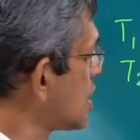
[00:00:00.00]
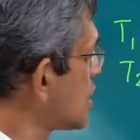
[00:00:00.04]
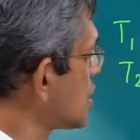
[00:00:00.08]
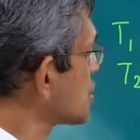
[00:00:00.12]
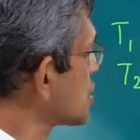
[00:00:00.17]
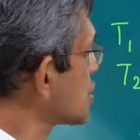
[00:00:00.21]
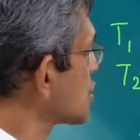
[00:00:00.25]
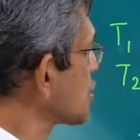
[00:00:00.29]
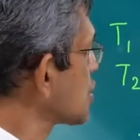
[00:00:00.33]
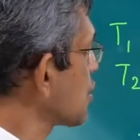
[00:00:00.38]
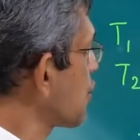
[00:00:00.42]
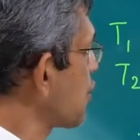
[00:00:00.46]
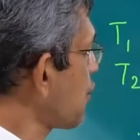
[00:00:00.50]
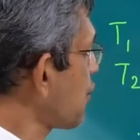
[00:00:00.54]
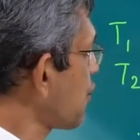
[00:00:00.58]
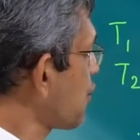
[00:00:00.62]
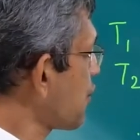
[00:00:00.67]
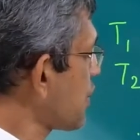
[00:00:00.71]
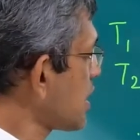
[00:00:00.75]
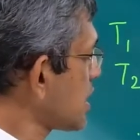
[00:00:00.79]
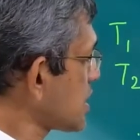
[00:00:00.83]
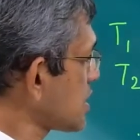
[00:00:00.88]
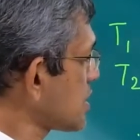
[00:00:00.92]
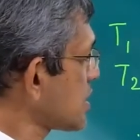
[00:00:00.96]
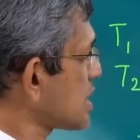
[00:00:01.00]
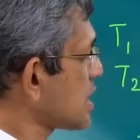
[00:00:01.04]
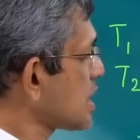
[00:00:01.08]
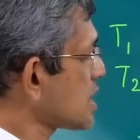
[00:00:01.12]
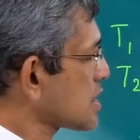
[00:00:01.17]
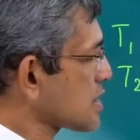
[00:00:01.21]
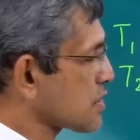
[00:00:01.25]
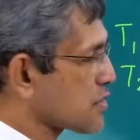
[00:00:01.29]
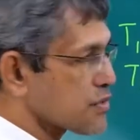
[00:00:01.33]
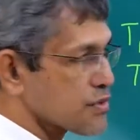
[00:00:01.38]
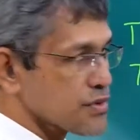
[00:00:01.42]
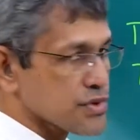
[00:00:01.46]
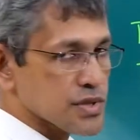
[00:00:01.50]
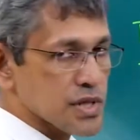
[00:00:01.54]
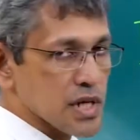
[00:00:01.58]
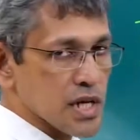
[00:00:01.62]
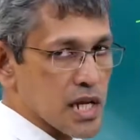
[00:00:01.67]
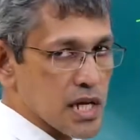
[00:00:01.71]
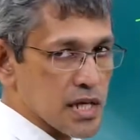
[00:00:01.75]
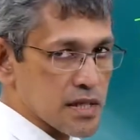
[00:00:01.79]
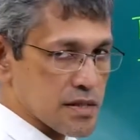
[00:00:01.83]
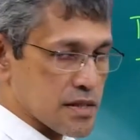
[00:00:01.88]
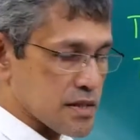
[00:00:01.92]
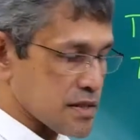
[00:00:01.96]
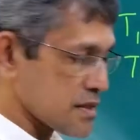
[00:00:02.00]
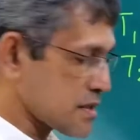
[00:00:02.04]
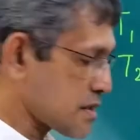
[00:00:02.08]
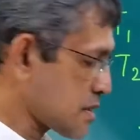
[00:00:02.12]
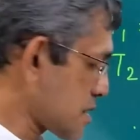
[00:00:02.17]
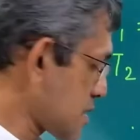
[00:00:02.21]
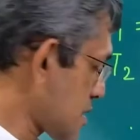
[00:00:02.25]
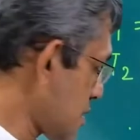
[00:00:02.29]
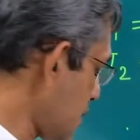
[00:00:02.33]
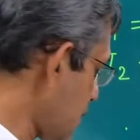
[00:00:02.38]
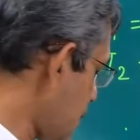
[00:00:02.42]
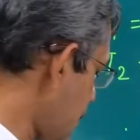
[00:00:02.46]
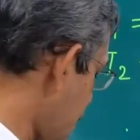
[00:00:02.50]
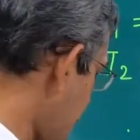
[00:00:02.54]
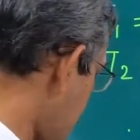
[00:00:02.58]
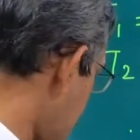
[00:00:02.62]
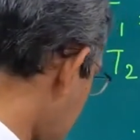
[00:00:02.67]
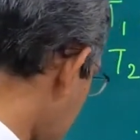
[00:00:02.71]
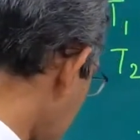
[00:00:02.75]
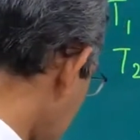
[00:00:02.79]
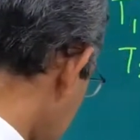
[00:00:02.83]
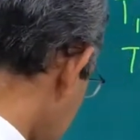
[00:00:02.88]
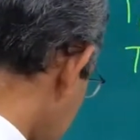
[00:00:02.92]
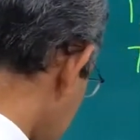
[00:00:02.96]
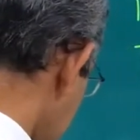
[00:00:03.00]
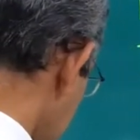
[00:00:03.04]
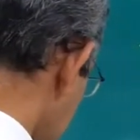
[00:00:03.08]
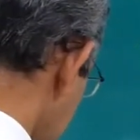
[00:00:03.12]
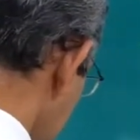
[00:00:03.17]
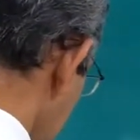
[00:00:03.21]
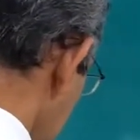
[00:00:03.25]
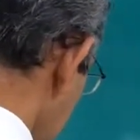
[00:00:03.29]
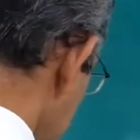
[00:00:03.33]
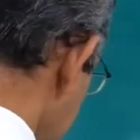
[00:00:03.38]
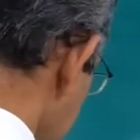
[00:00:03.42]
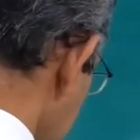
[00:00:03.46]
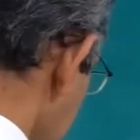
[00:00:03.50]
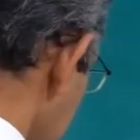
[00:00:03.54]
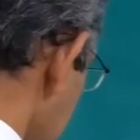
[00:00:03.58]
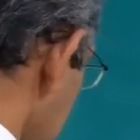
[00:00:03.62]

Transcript: So when you get a question like this, what I suggest,